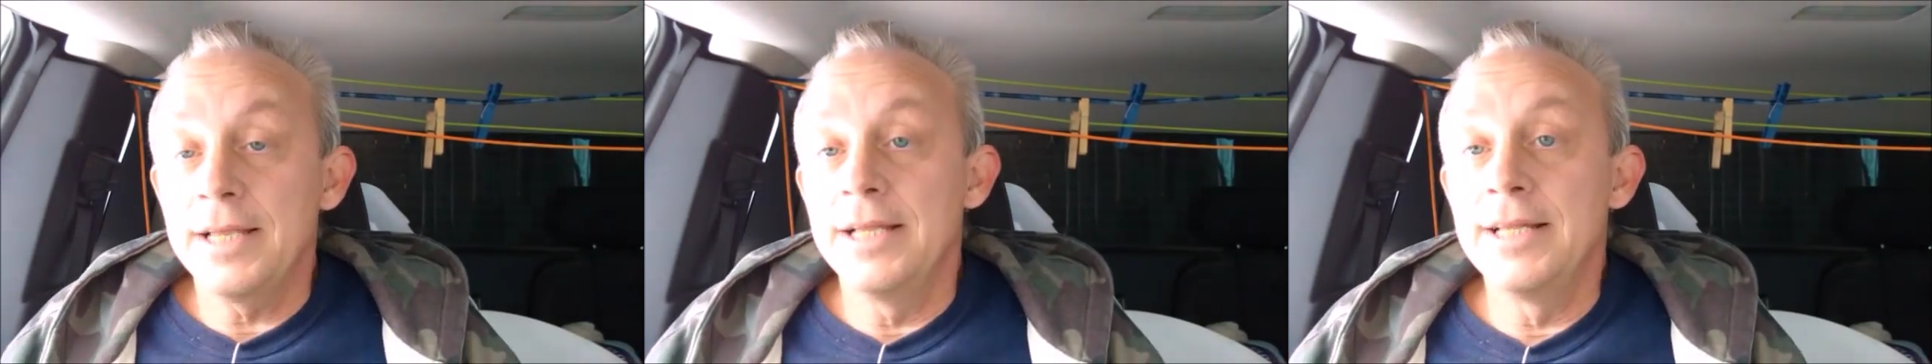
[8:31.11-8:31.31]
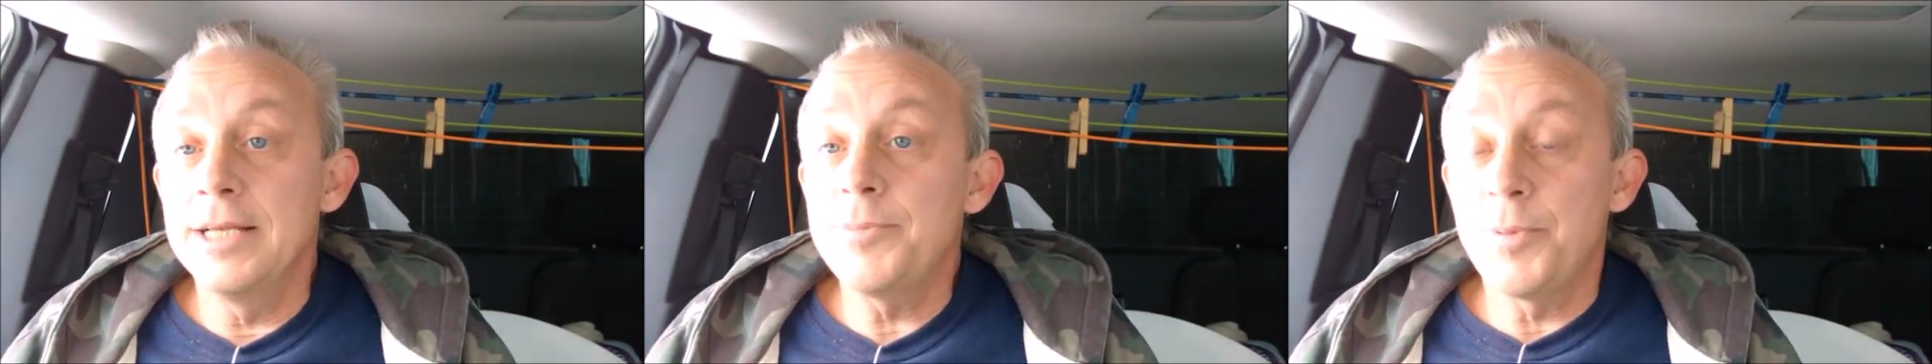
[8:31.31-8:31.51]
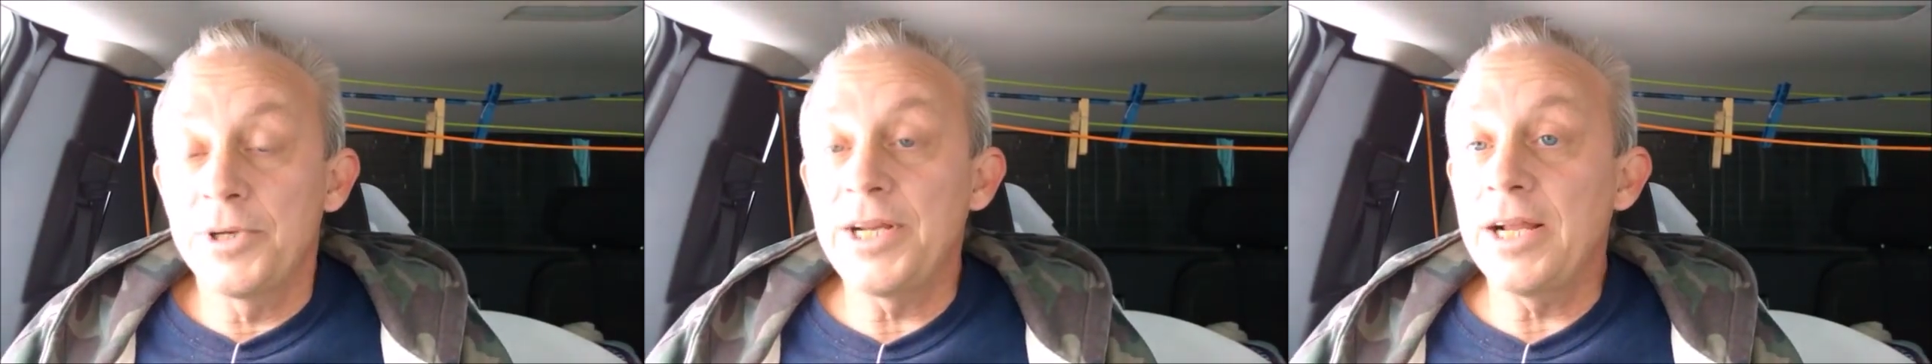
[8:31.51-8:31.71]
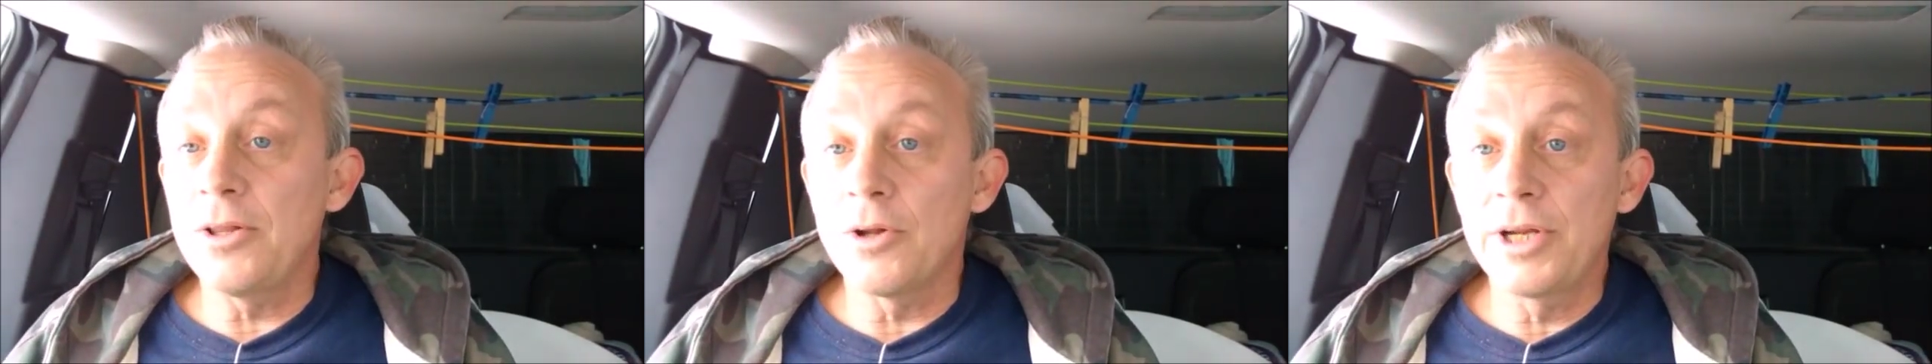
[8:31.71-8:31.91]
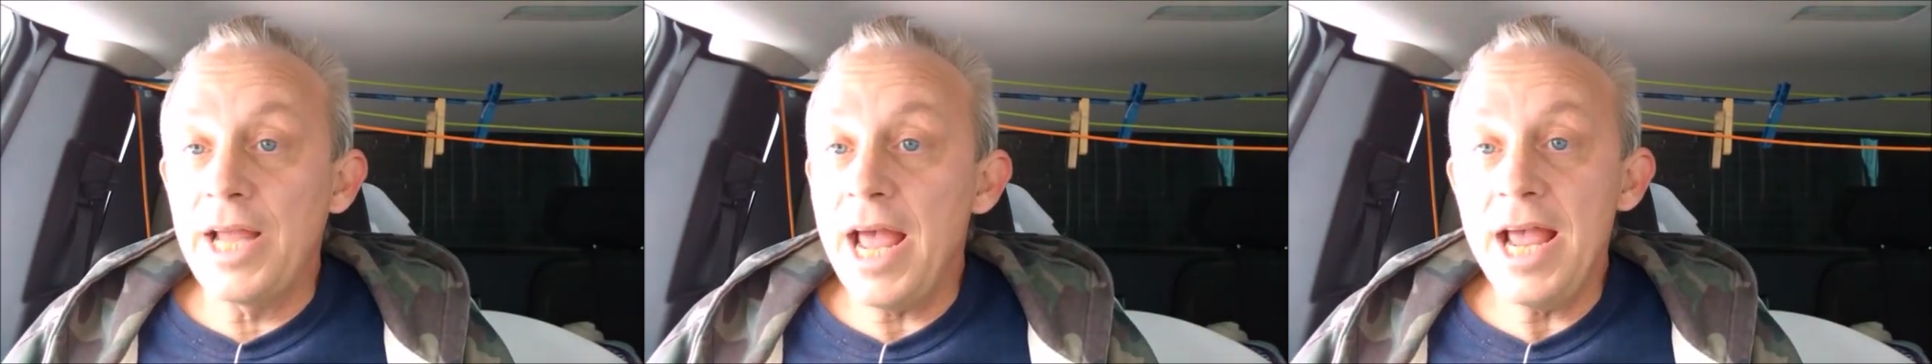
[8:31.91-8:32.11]
In this
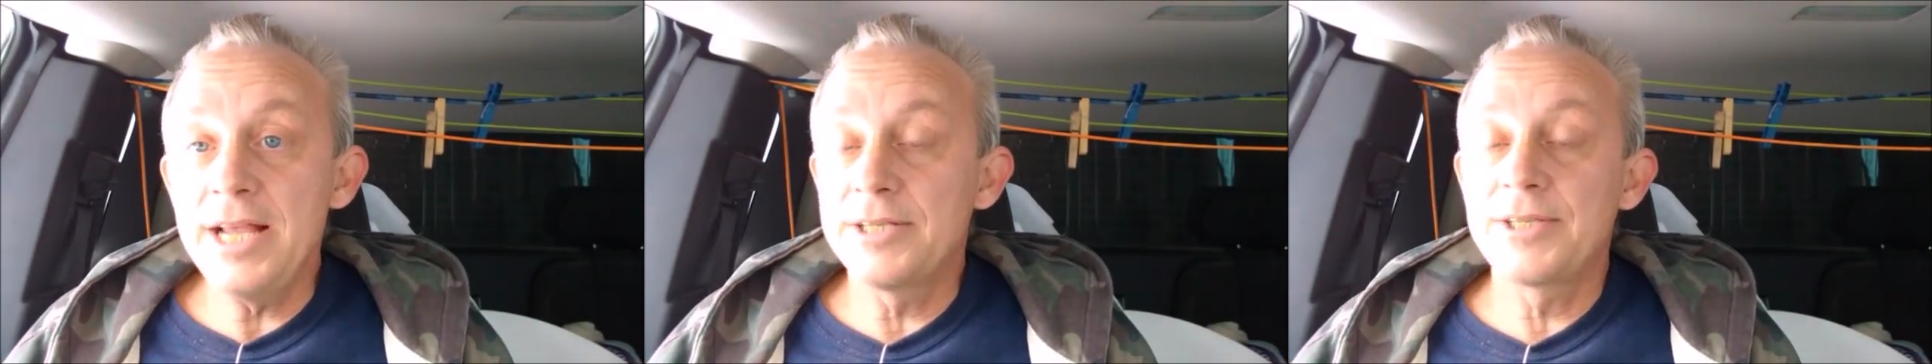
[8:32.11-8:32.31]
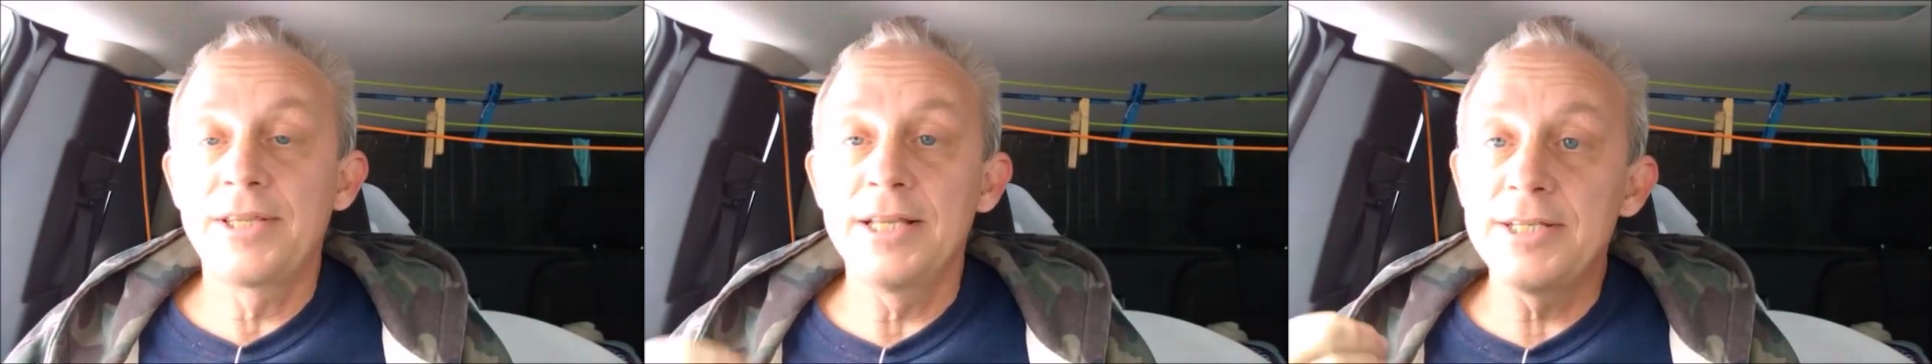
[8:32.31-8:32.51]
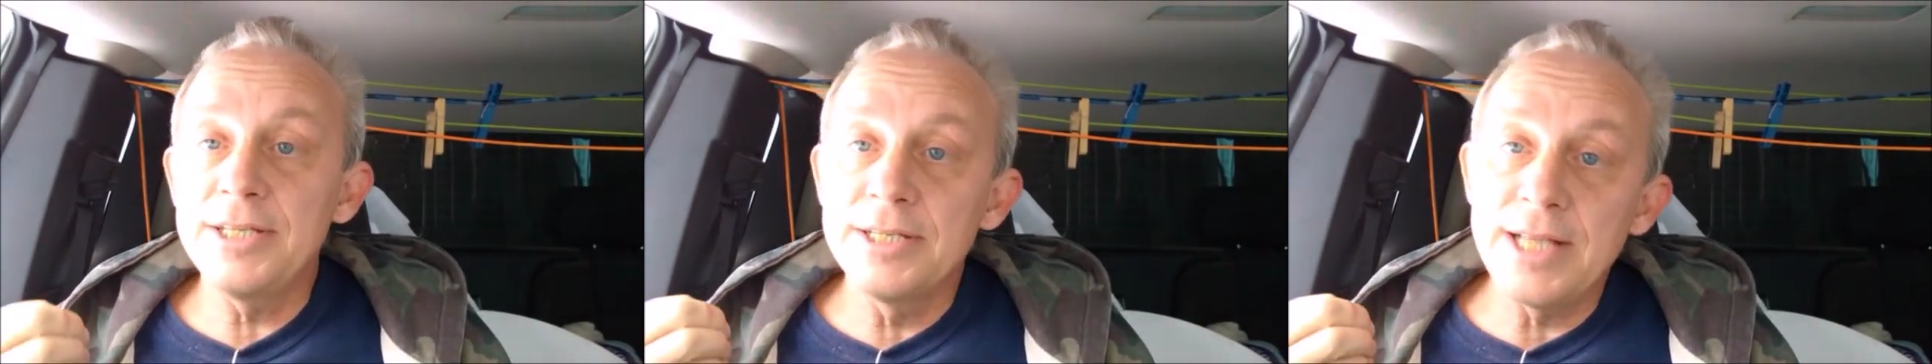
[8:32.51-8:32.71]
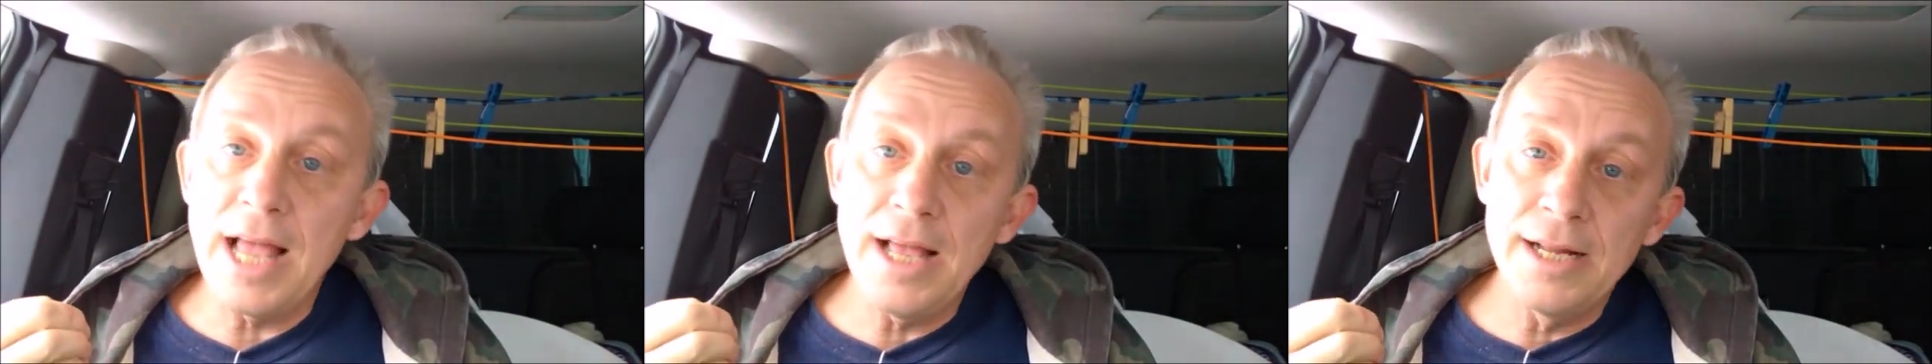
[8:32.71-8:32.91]
particular case, this is